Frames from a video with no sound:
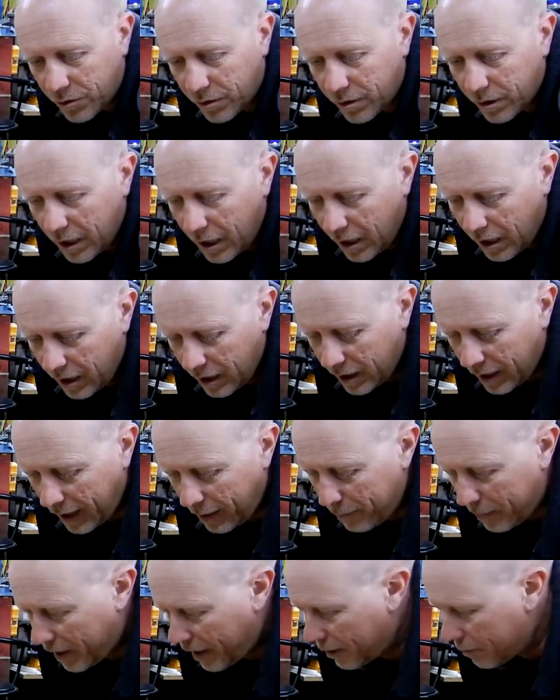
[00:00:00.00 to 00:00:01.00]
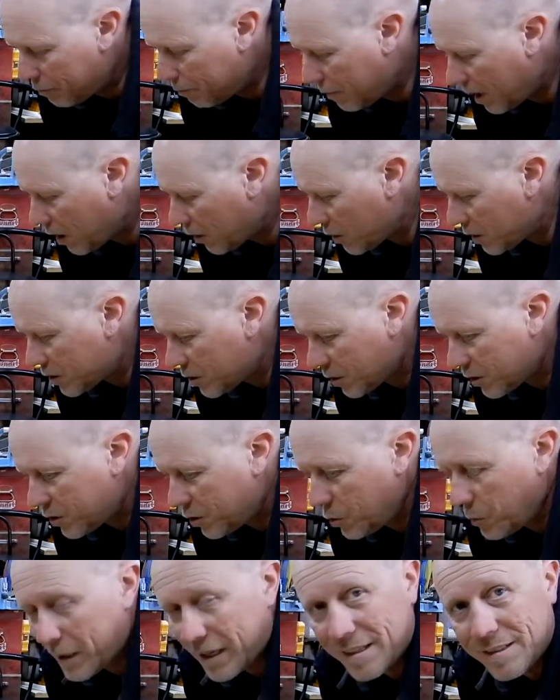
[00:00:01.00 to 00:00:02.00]
or I mount it to a
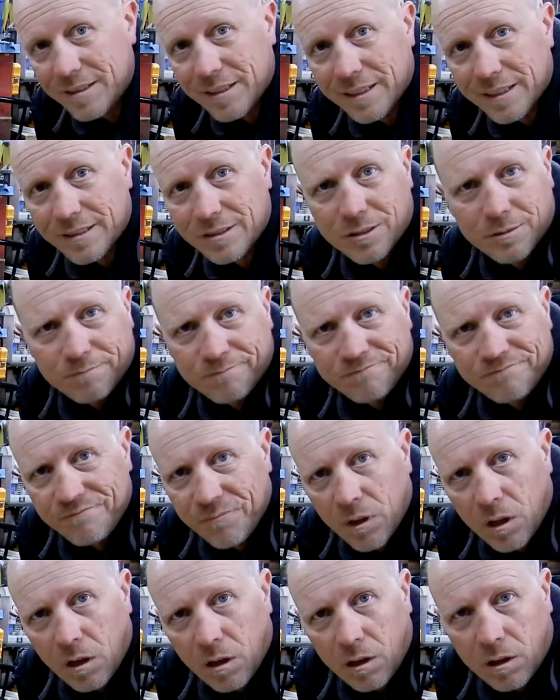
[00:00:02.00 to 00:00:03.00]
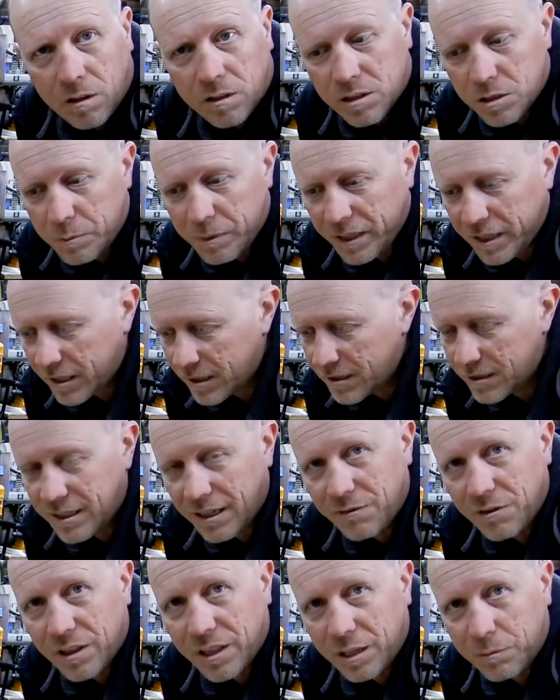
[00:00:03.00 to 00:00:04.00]
2x6, just because
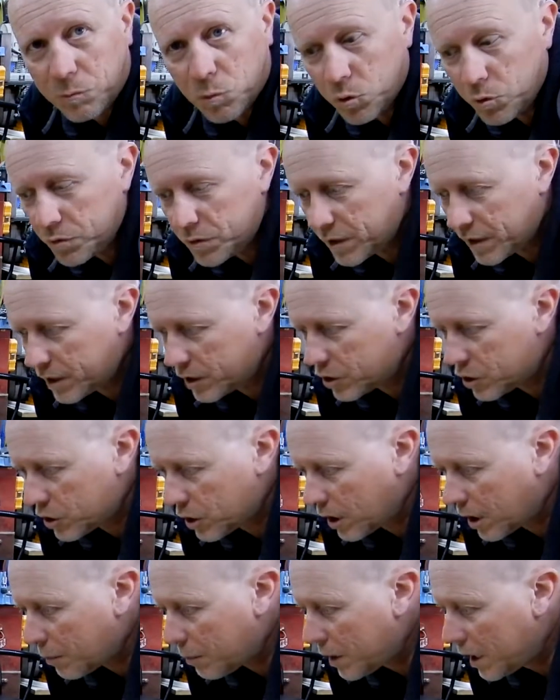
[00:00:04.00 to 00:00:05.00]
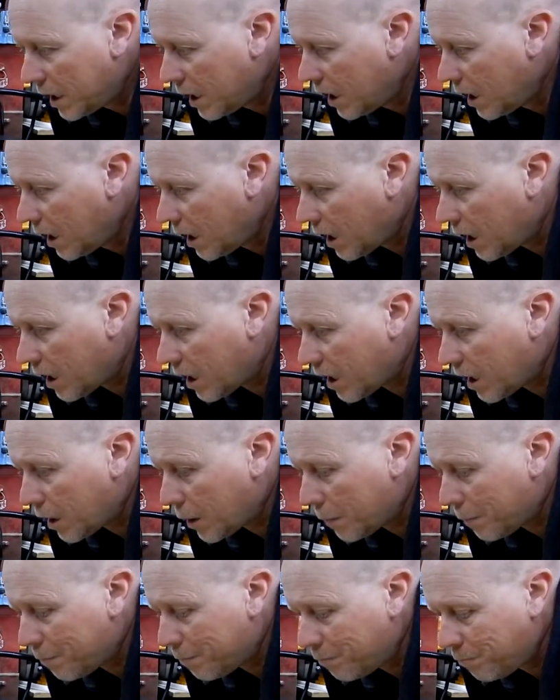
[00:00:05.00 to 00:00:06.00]
everything moves in the shop.
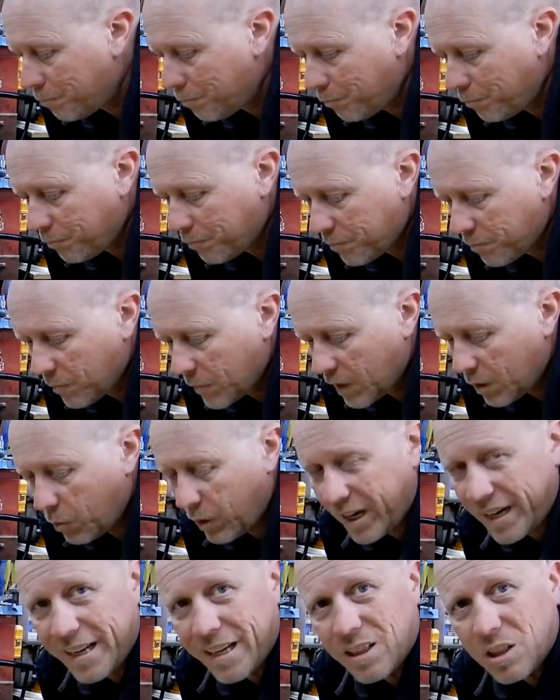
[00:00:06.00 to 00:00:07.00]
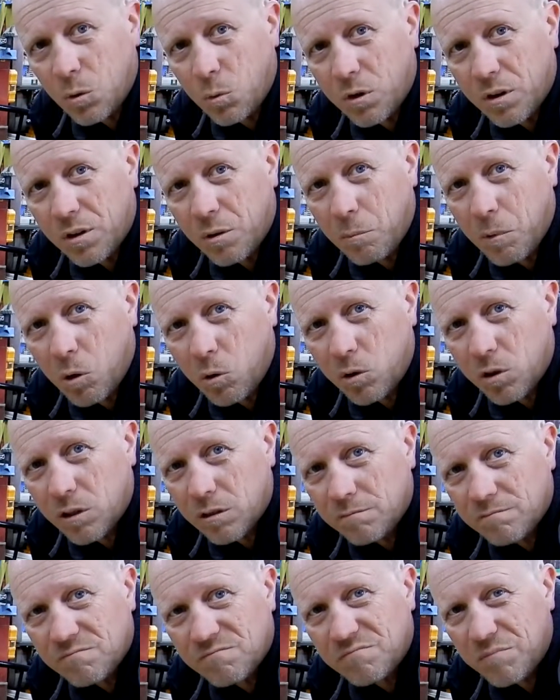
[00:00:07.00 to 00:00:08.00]
Would I get the one with the
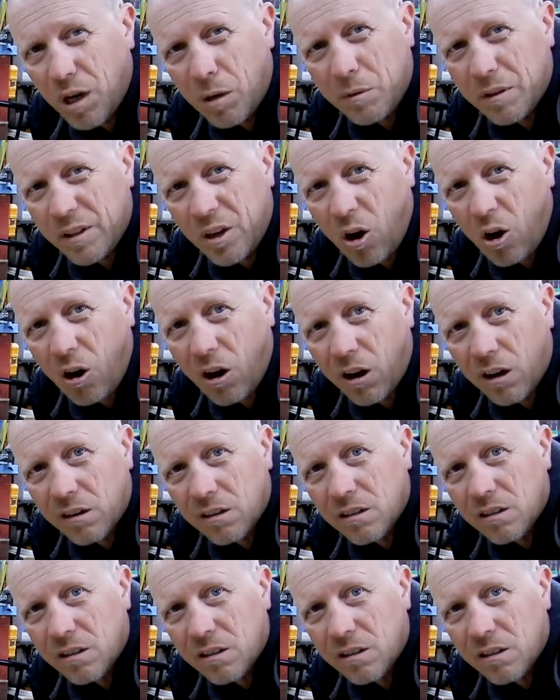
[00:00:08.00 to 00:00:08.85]
motor? Probably not.